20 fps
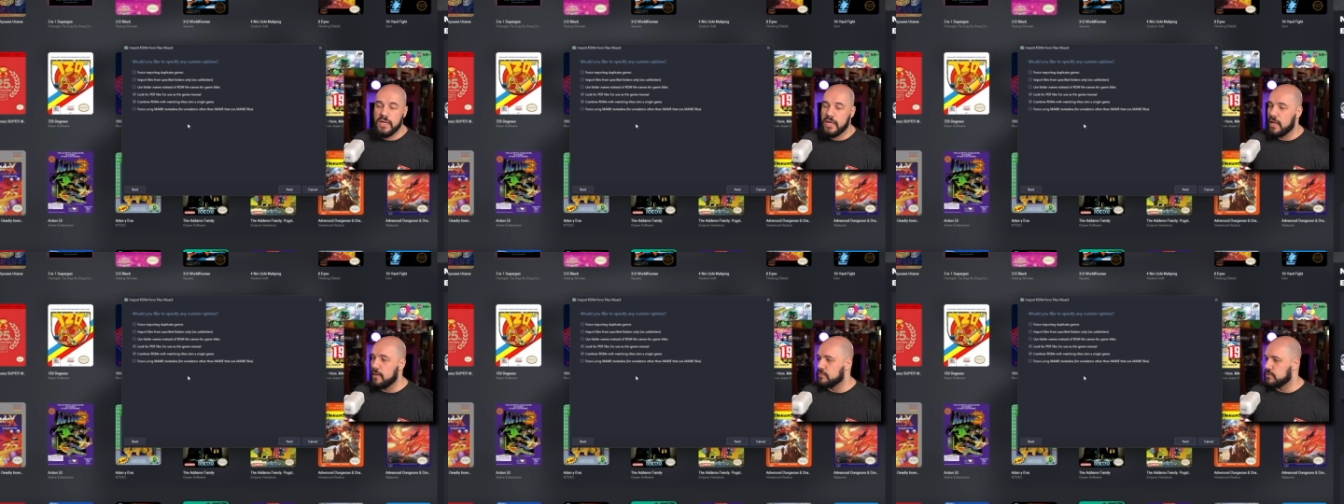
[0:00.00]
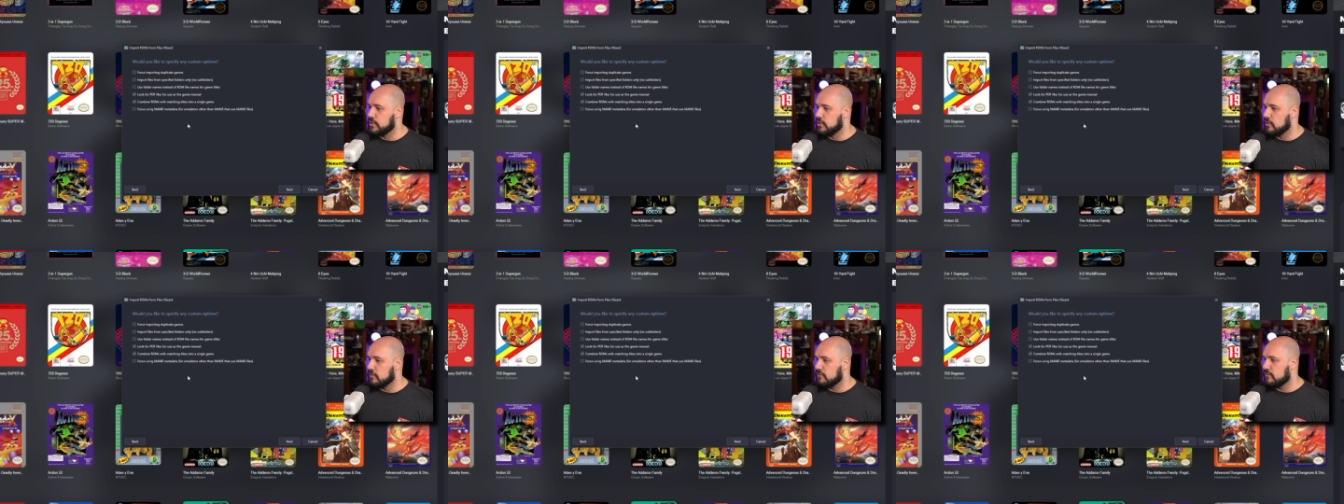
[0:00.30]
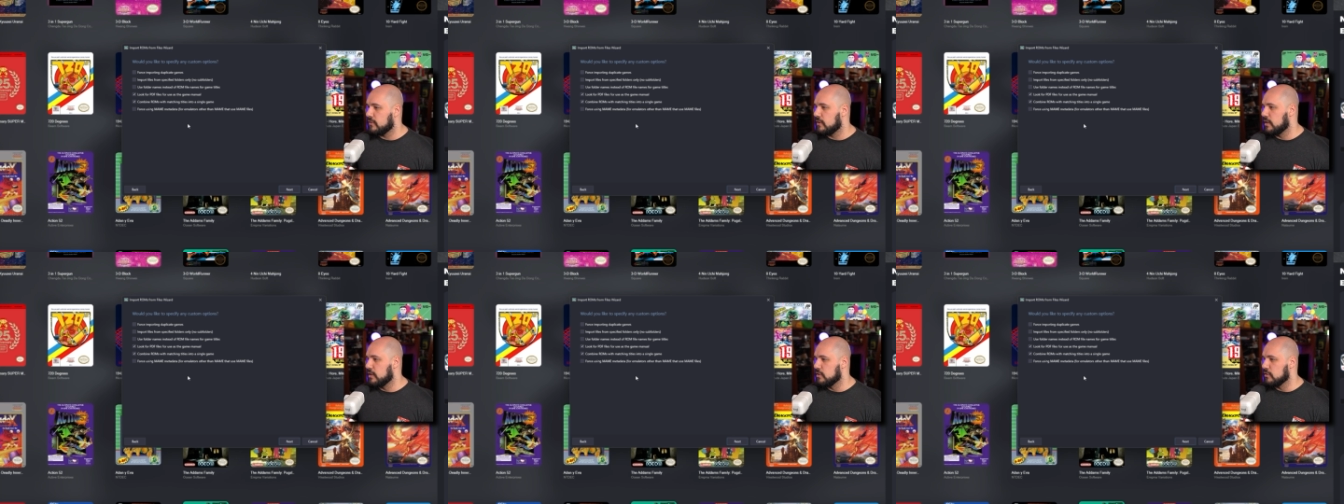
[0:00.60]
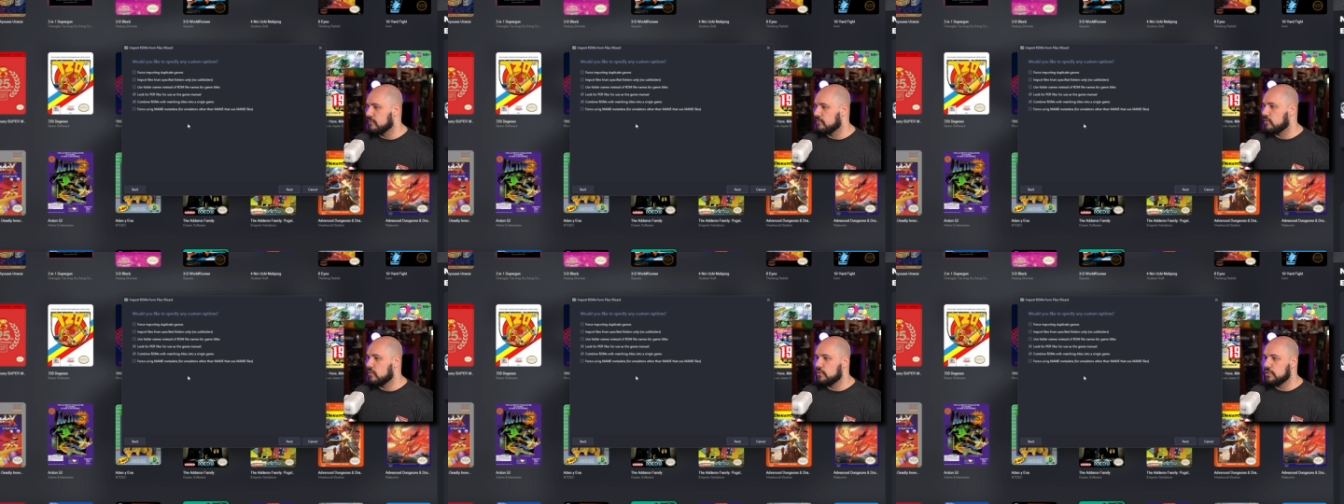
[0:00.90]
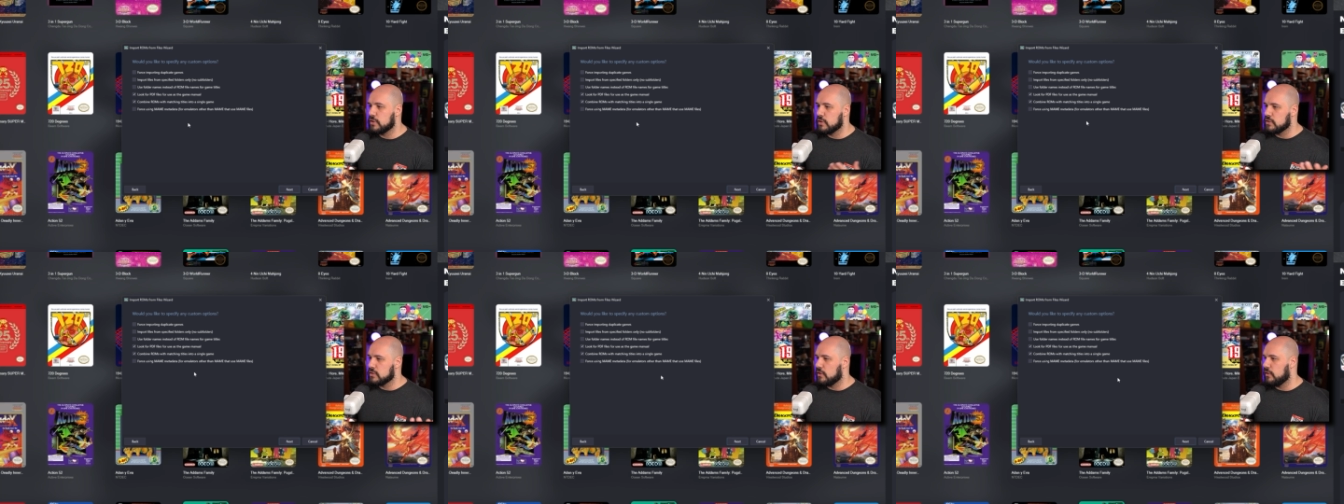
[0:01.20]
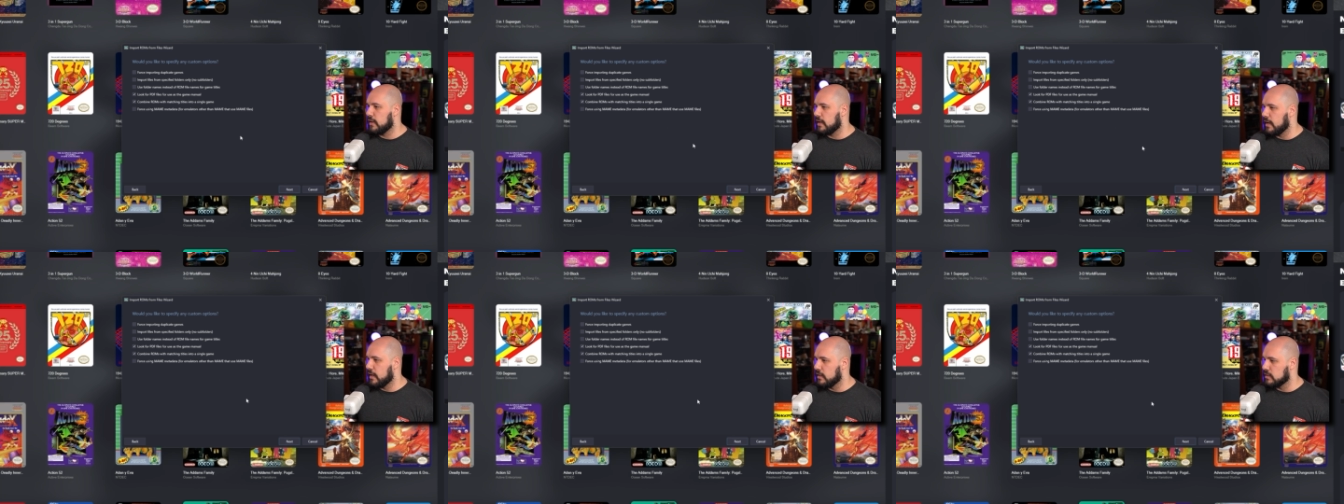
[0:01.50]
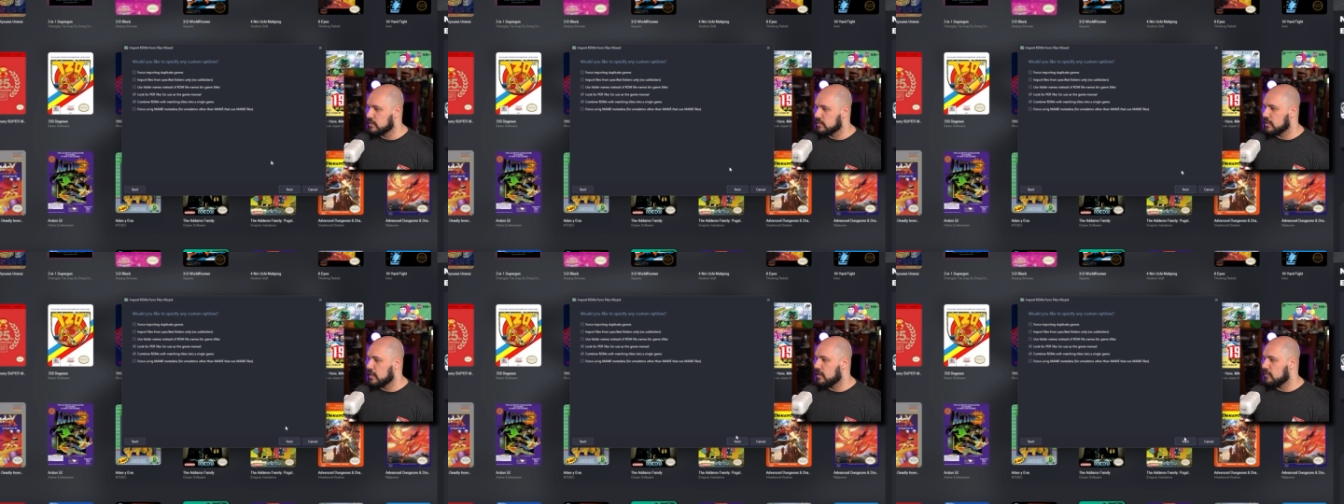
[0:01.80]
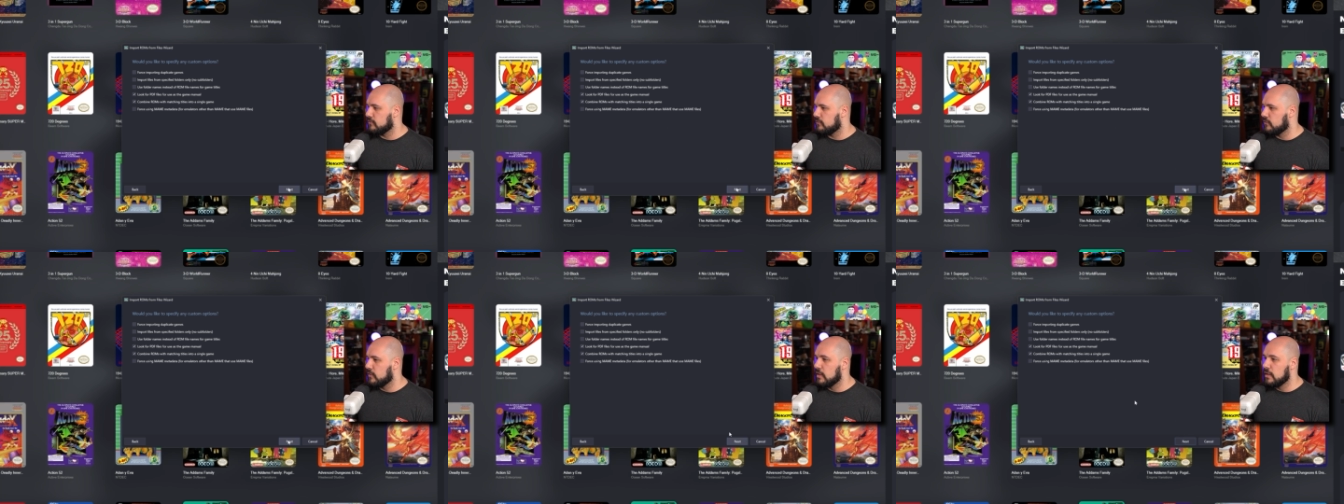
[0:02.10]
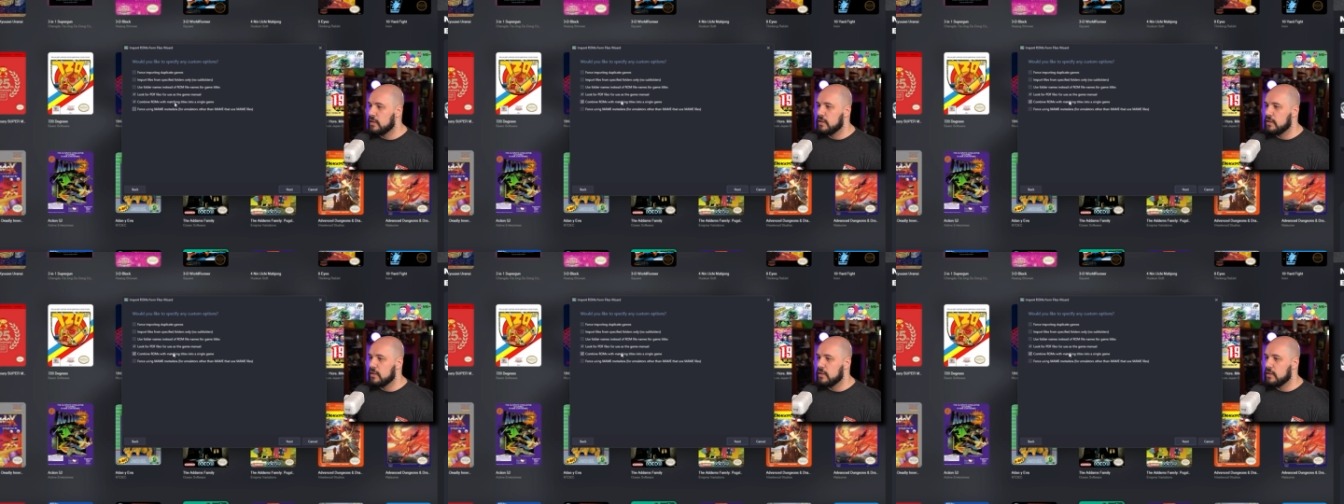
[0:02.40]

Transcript: games in your in your folders, all that kind of stuff.